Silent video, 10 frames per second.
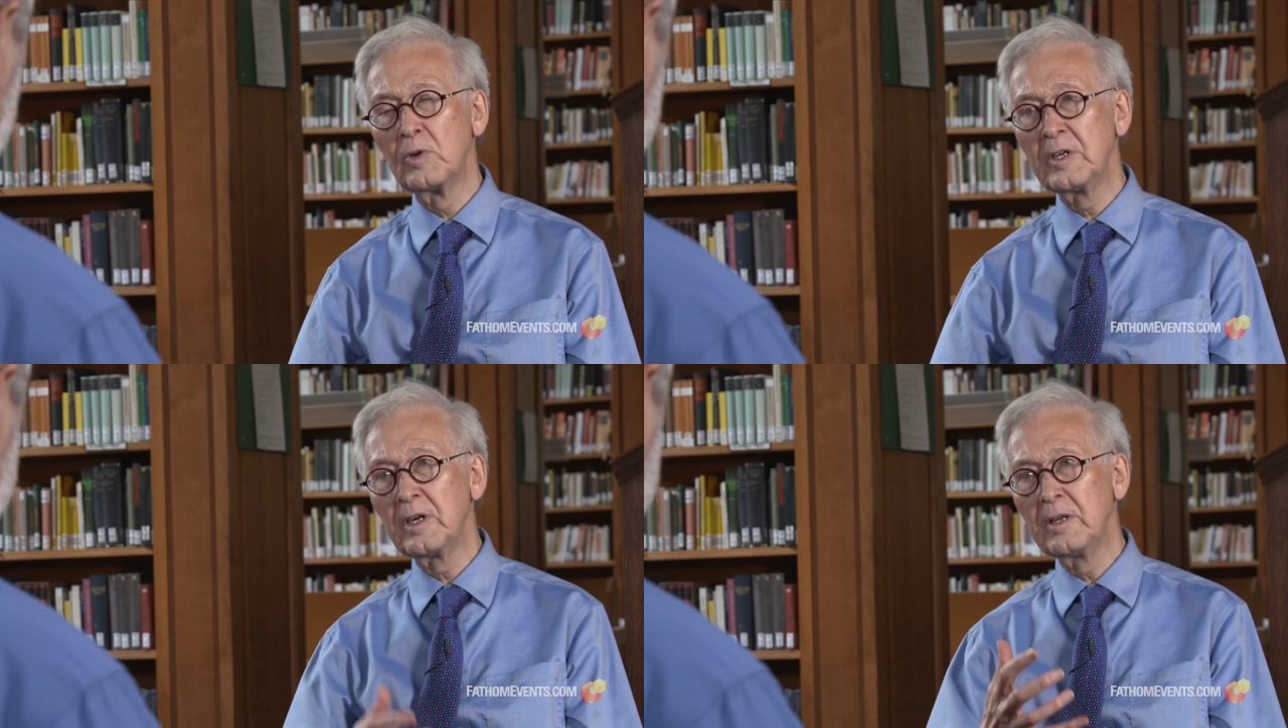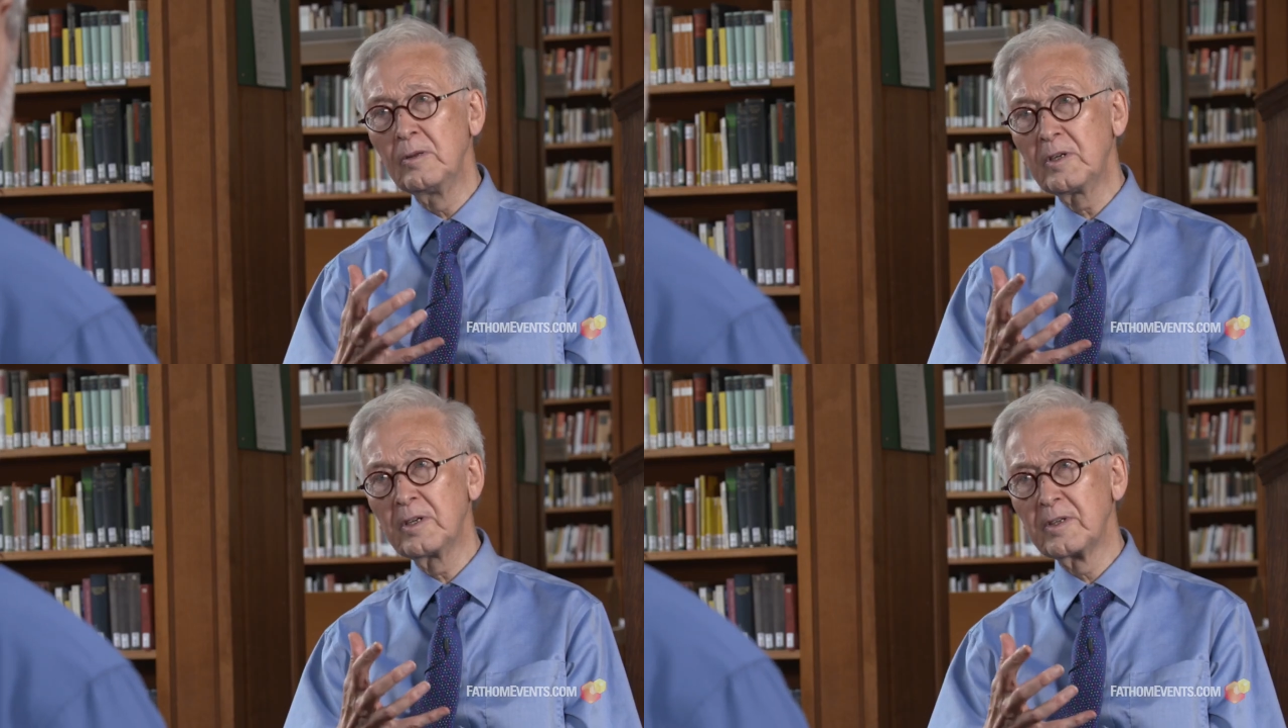When I
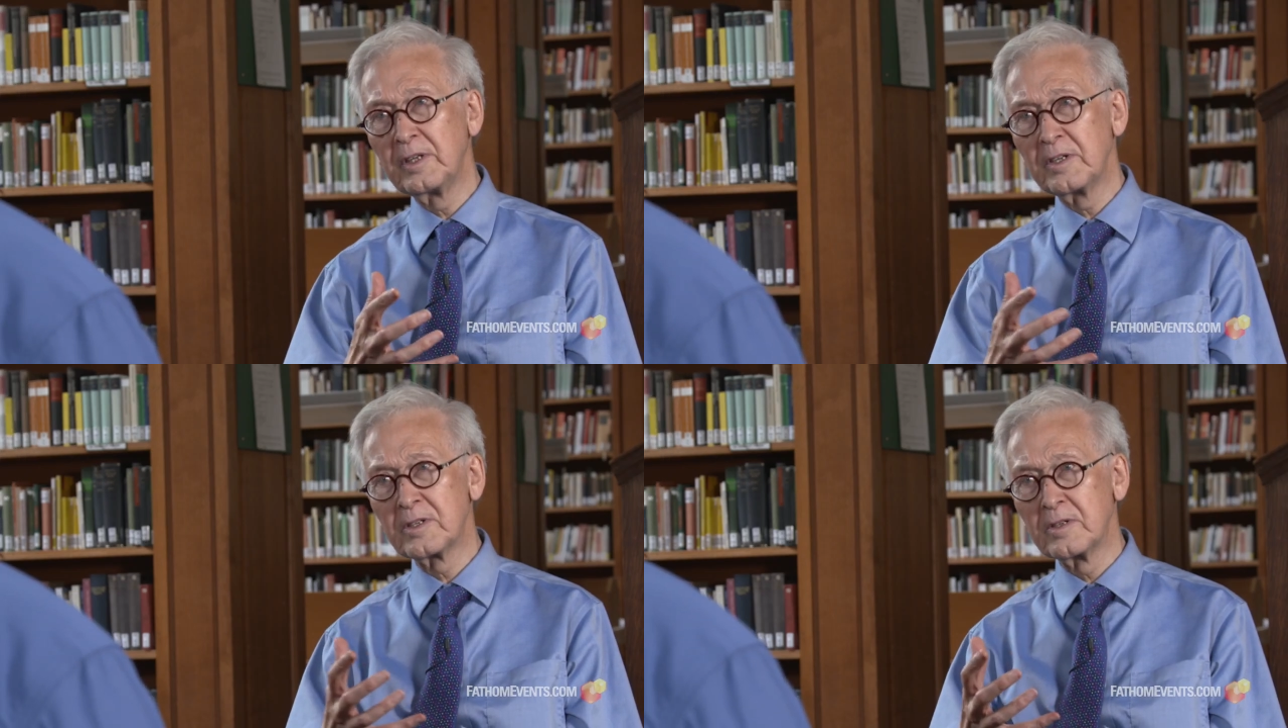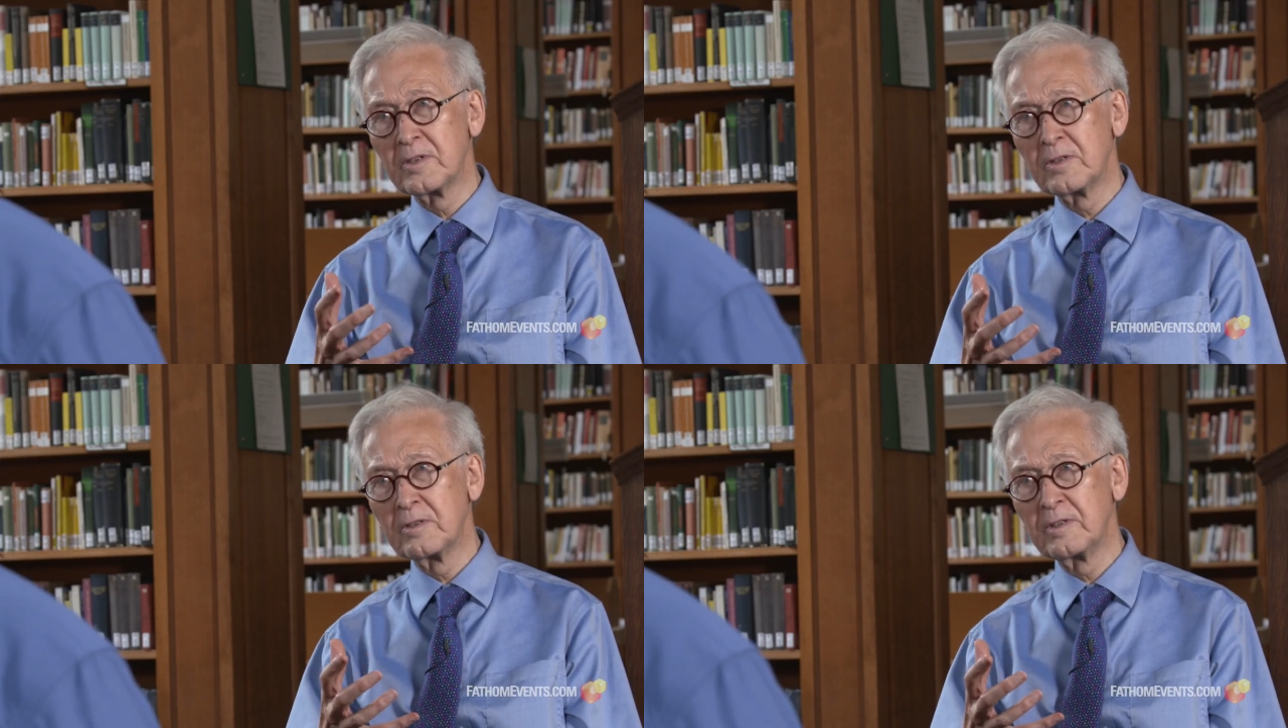look at the
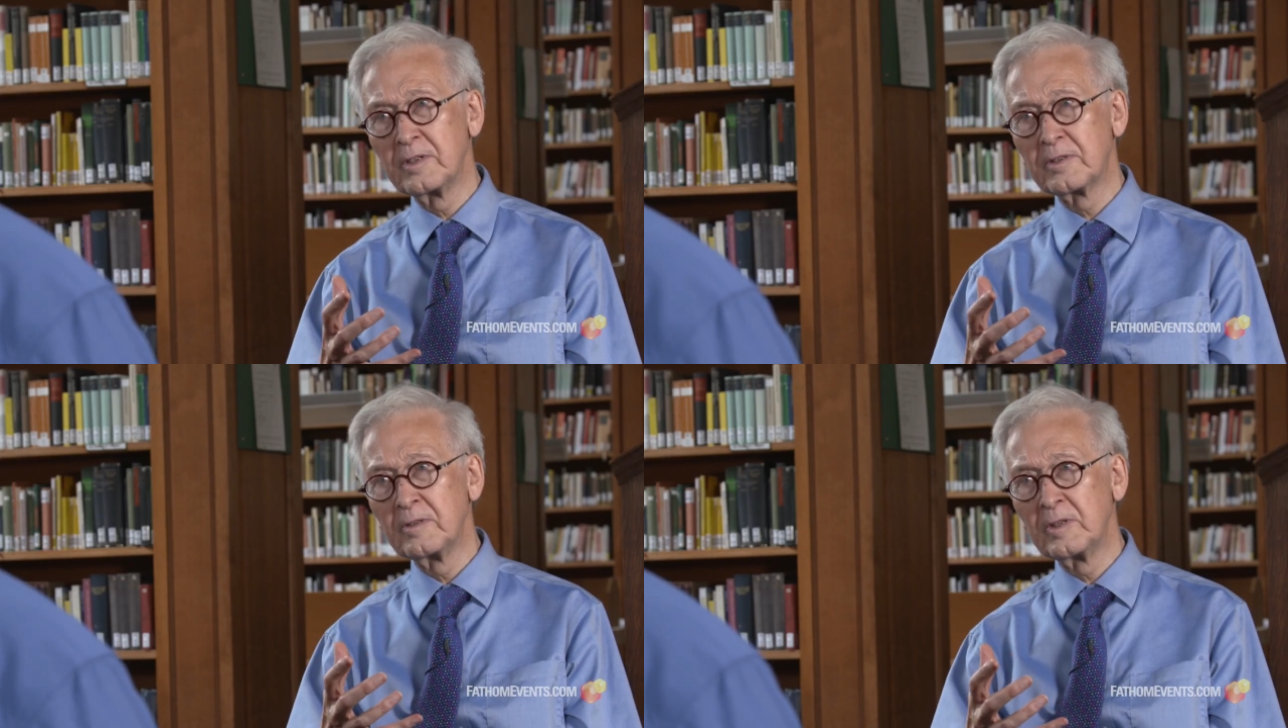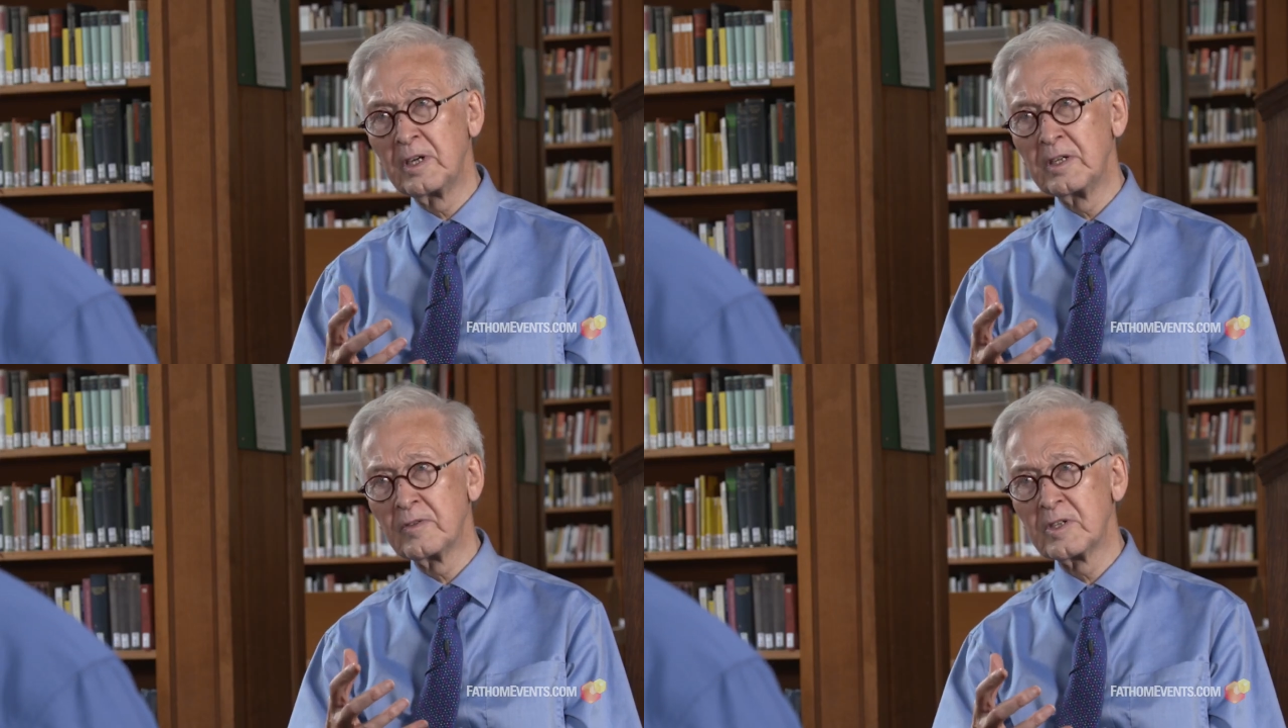Exodus story through
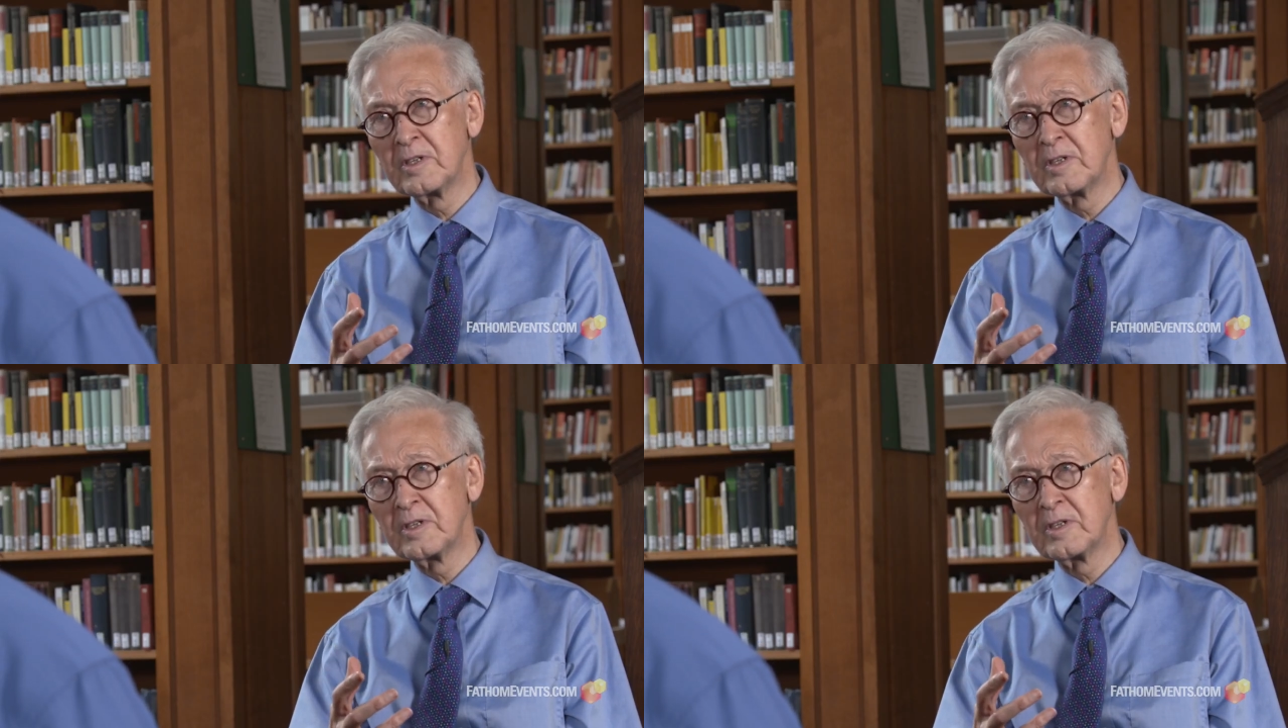the eyes of a